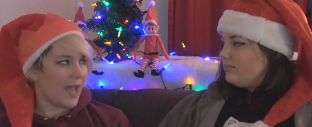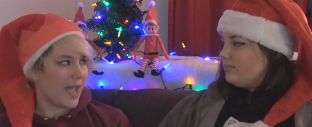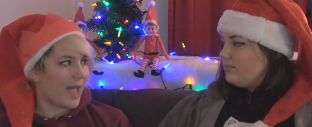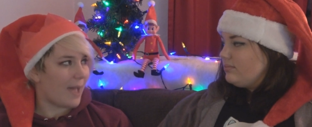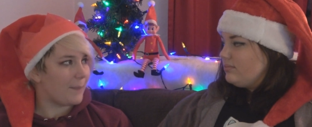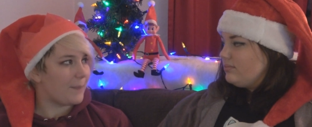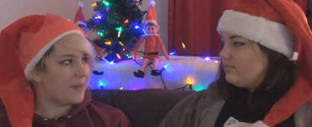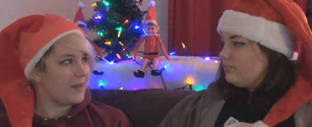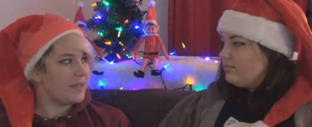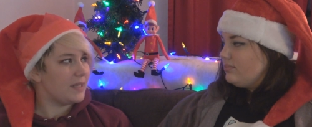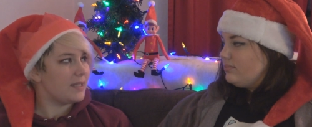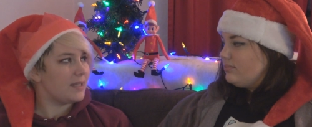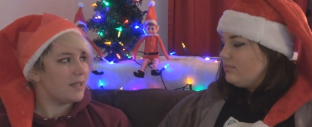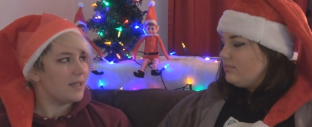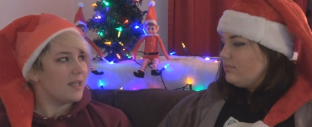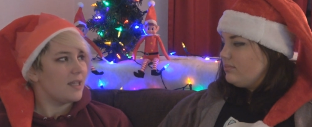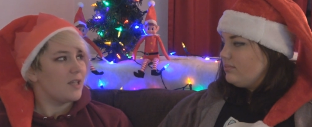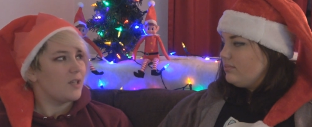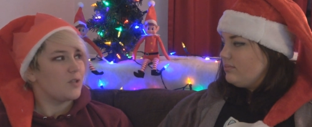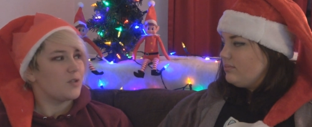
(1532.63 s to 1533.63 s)
Speaker 1: what
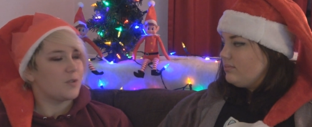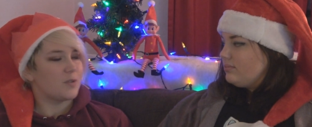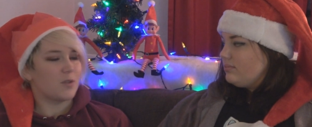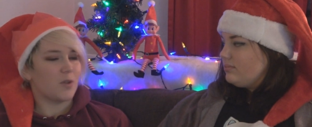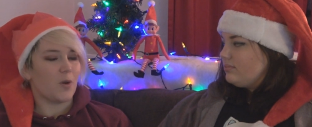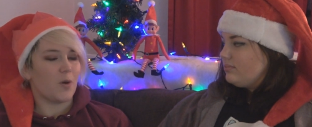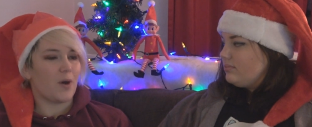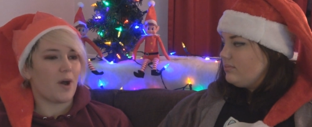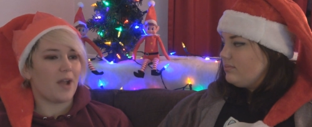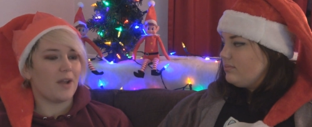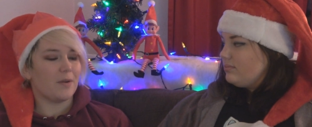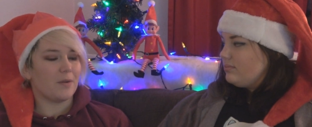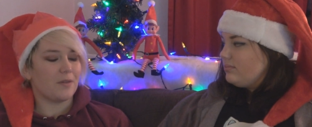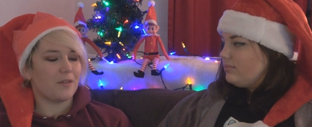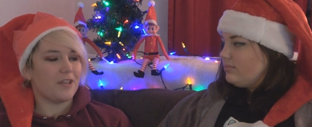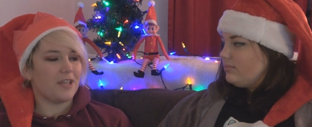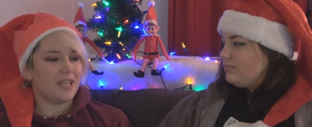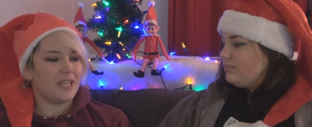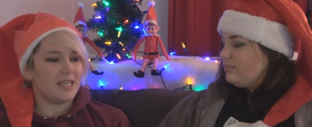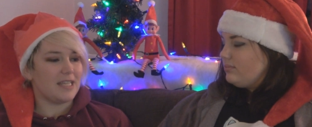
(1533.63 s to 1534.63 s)
happened so I
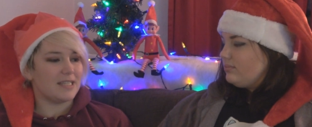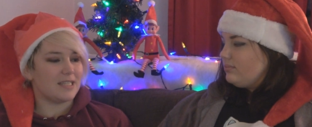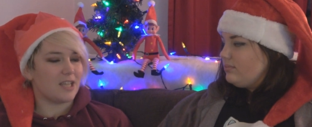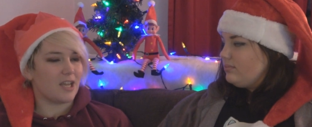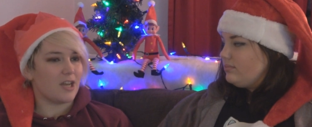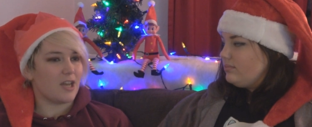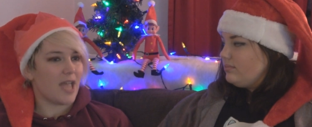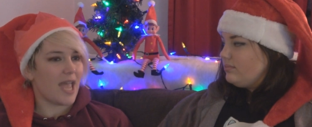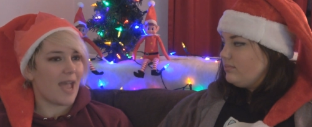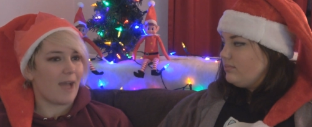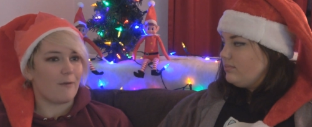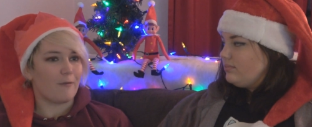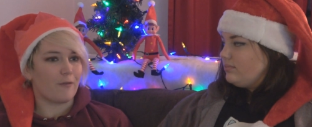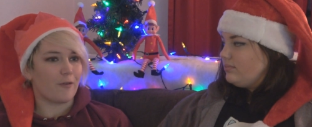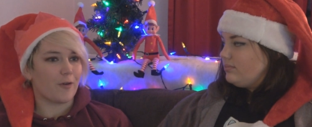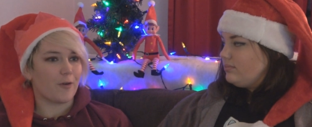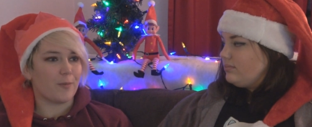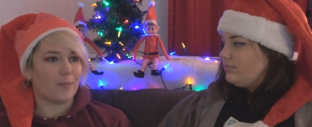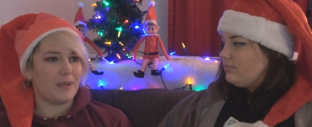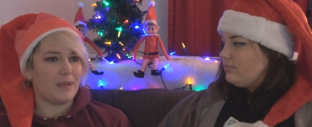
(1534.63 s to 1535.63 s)
don't think he's gonna
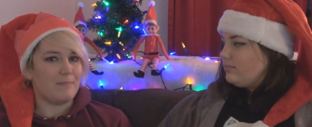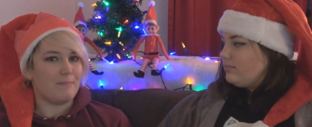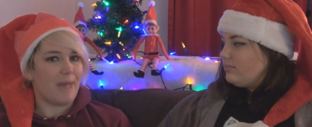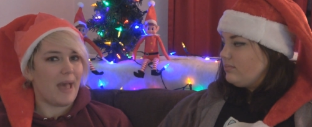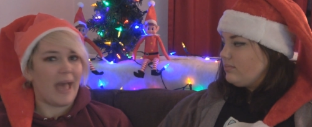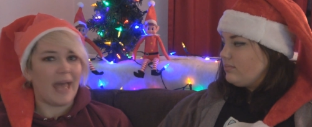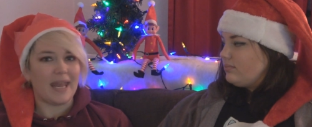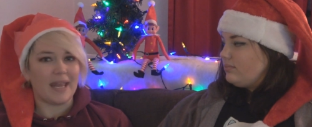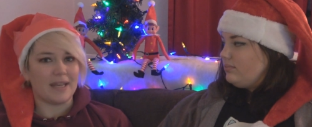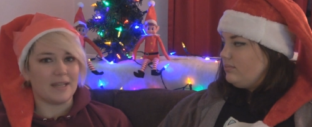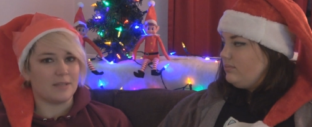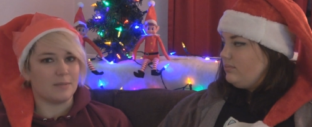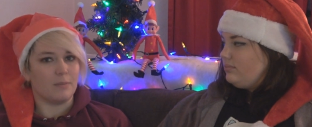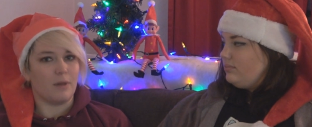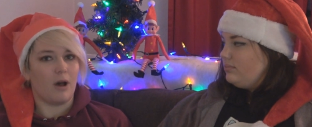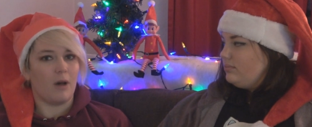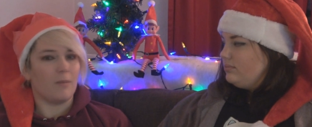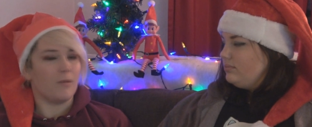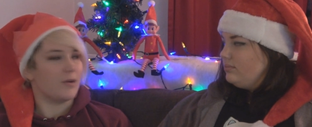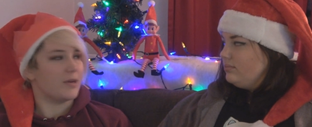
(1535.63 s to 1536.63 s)
ever be mad at his
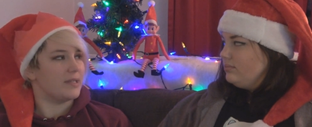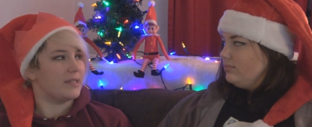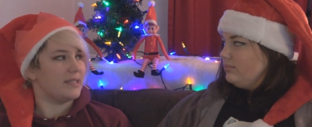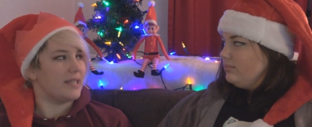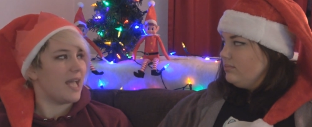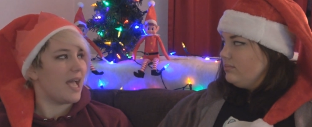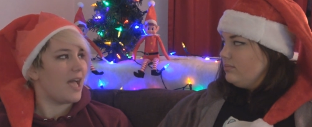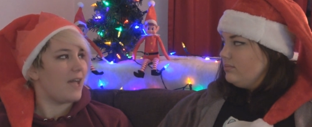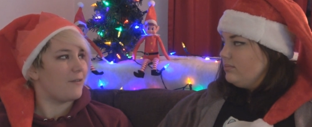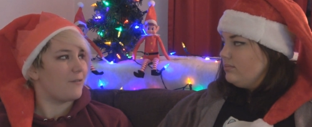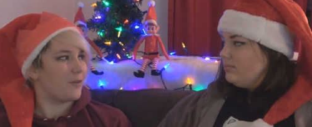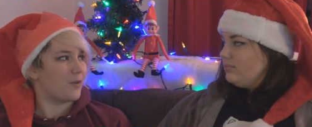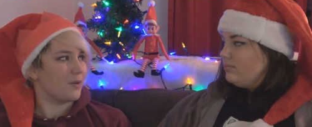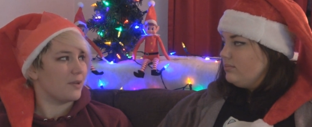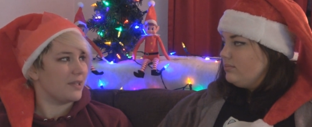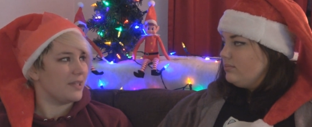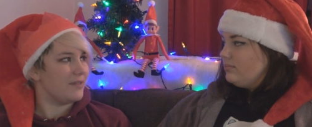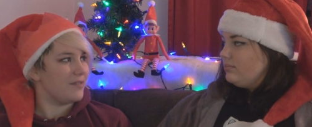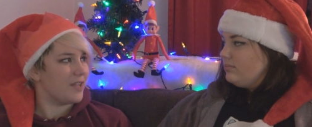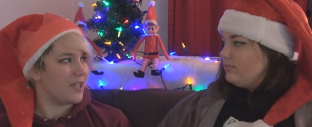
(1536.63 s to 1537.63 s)
mom or his dad
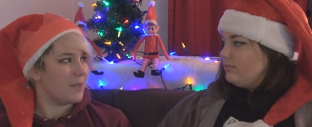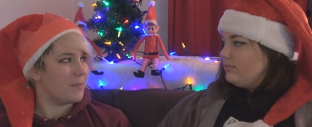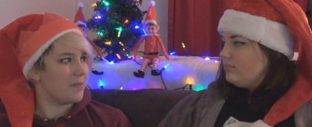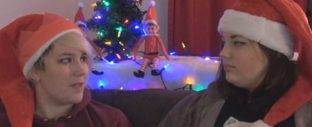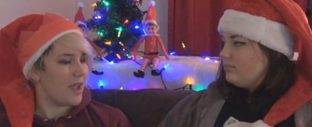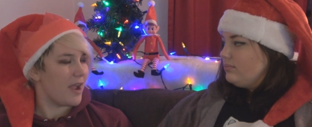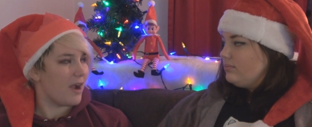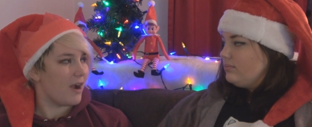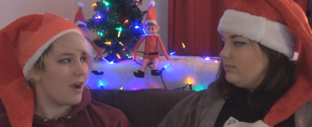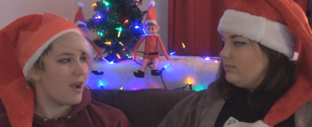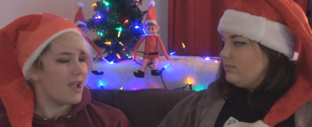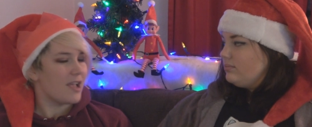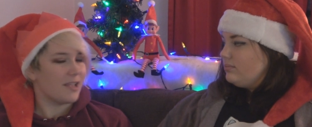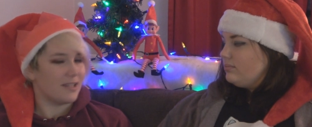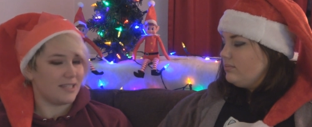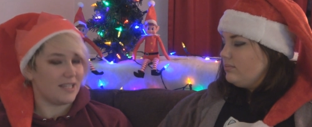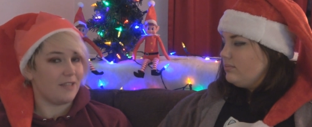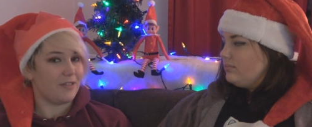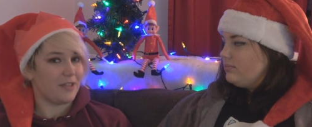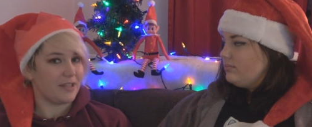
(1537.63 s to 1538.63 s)
for leaving him there
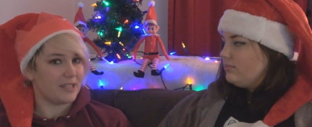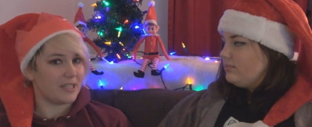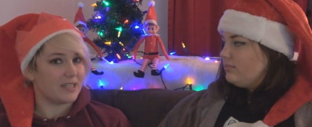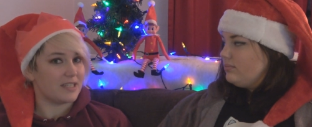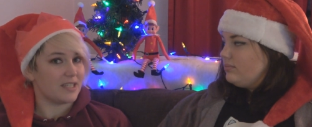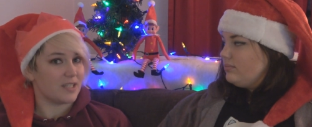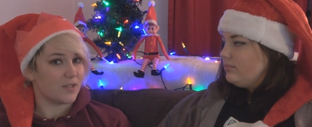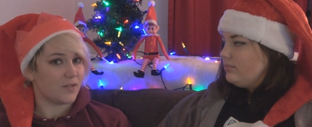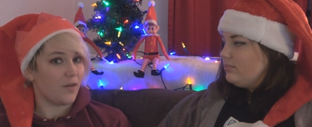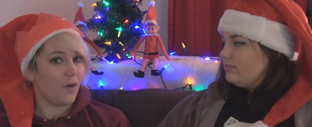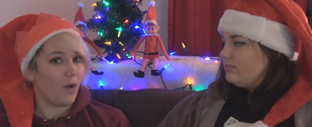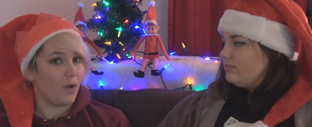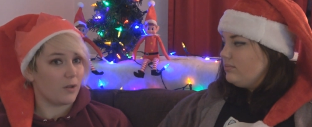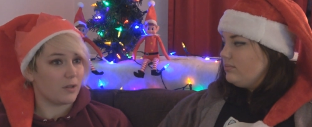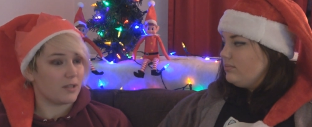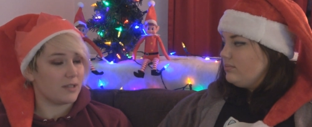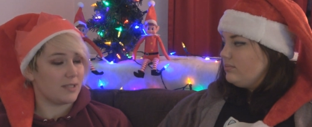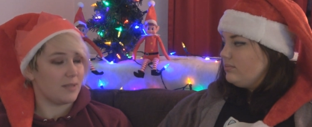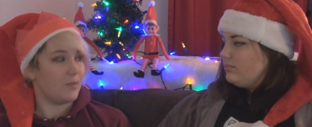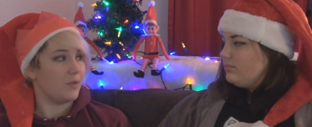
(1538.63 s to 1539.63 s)
because he thinks it's his
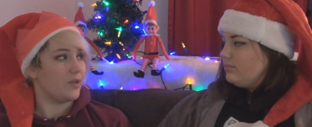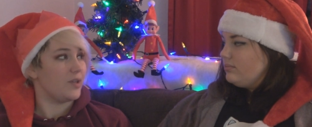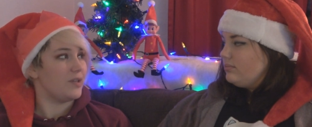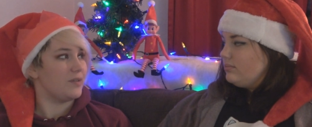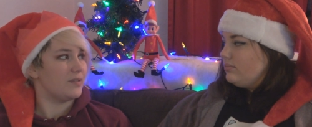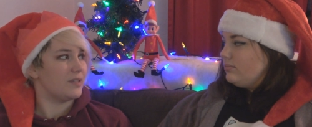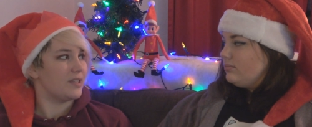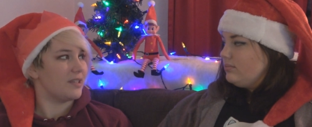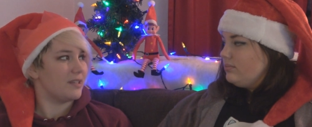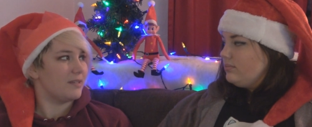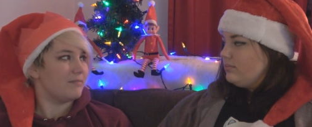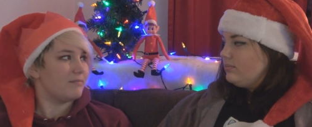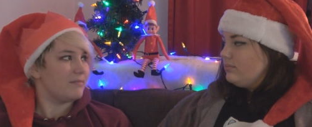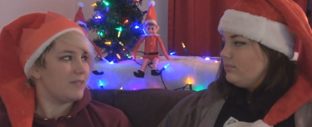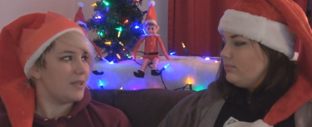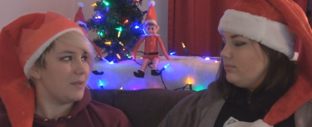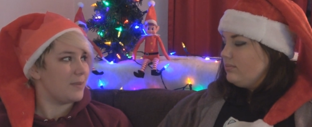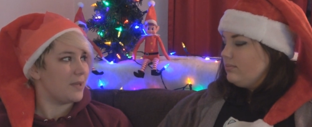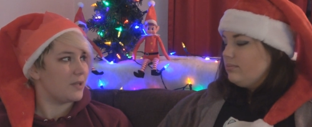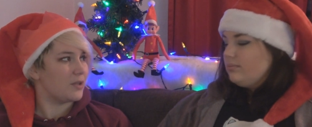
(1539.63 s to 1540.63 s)
fault because he believes that
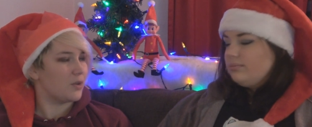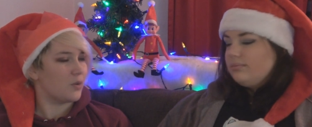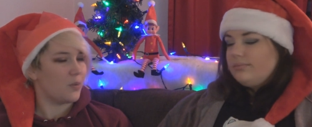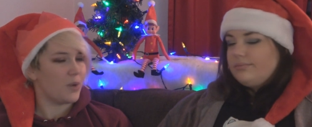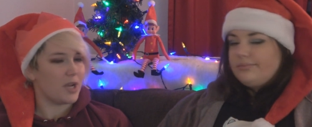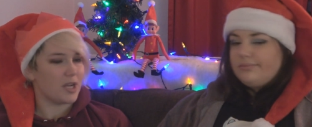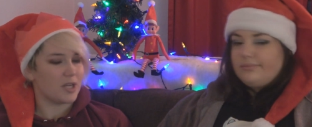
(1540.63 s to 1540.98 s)
he made the